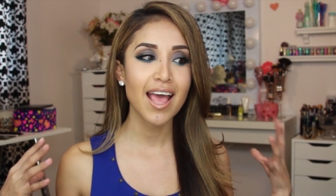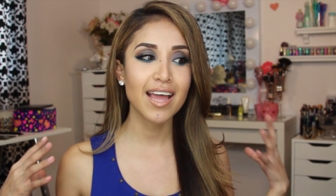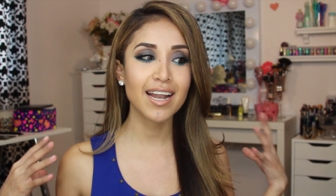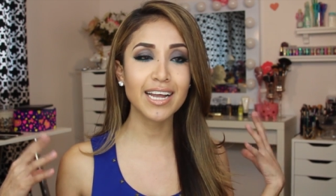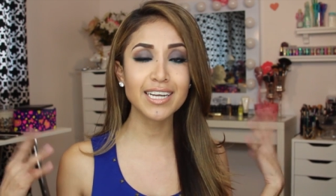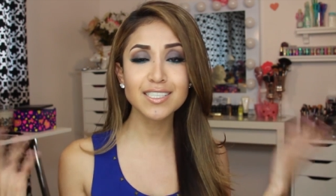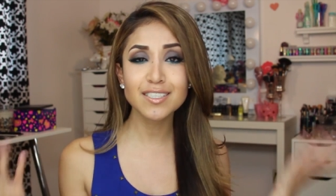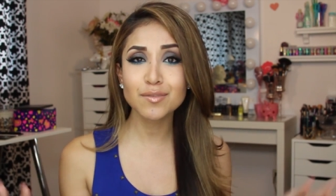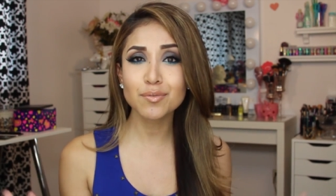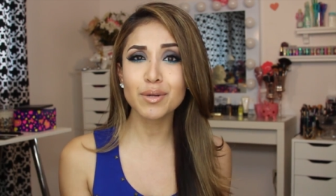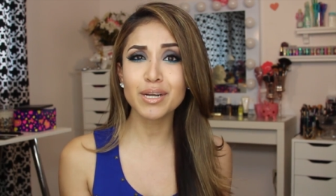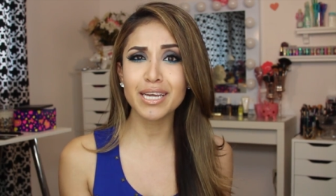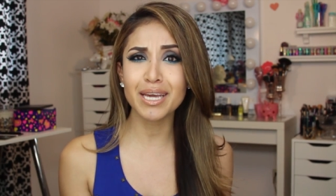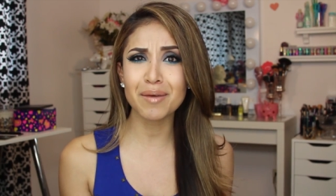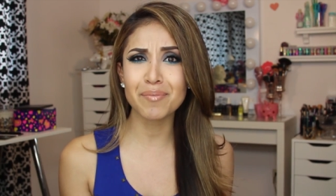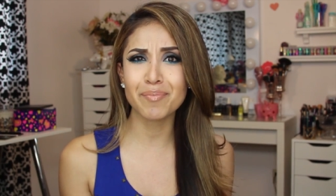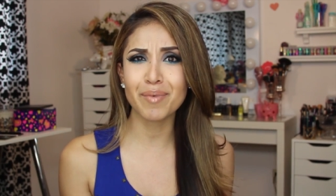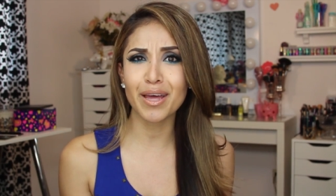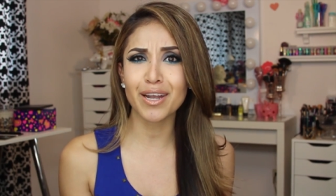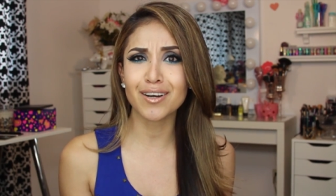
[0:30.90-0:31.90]
and I just wanna
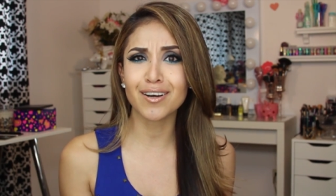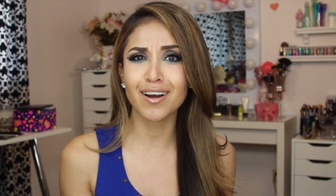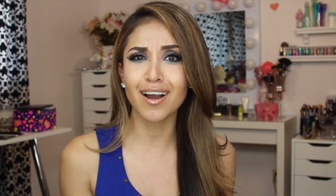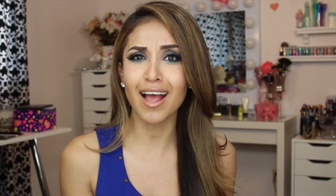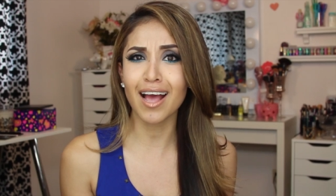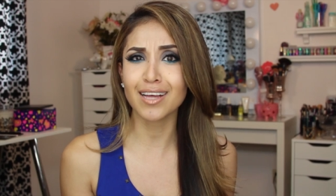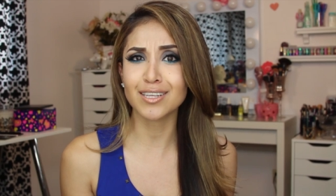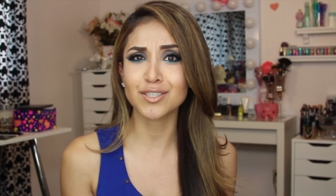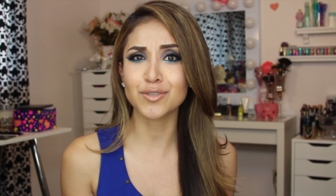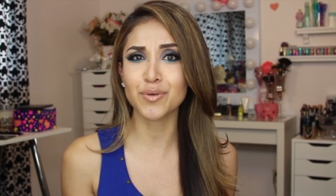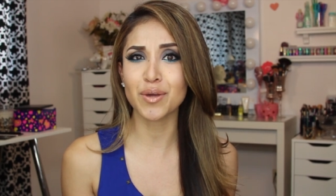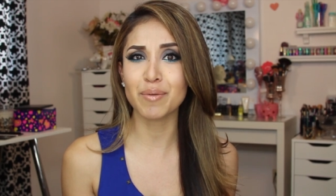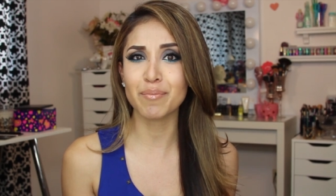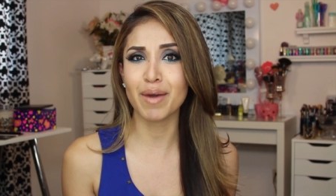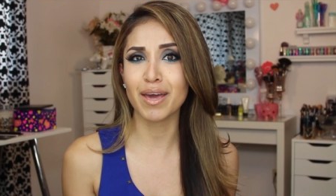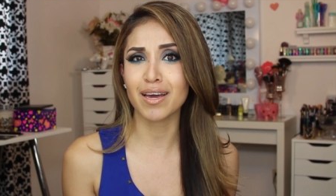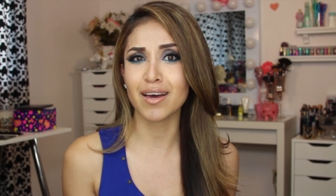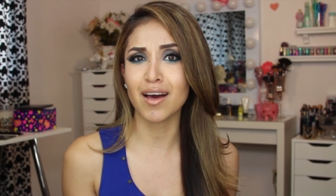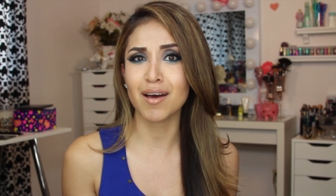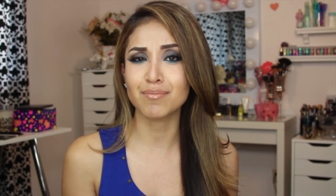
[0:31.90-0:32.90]
get better at doing
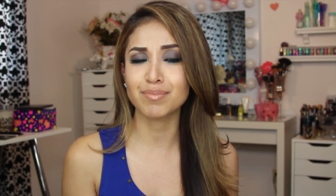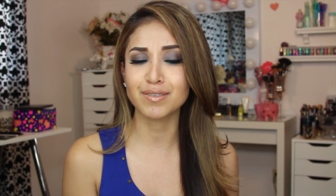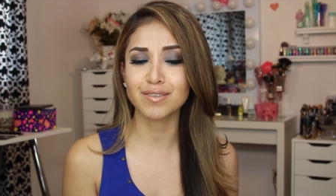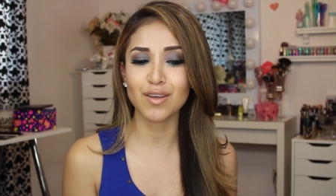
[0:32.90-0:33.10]
makeup.